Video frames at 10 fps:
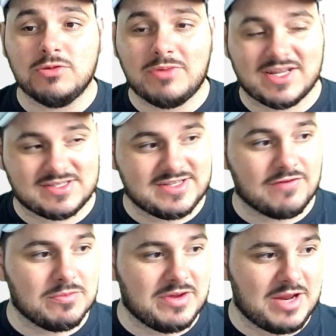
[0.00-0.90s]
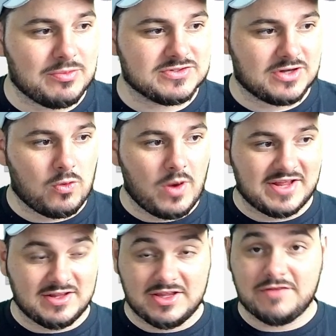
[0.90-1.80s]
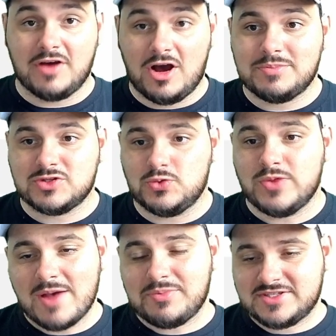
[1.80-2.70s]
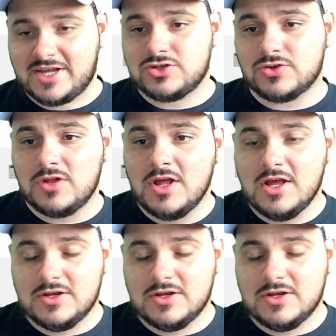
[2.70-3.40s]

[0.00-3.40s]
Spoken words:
but it's never been able to quite live up to that potential.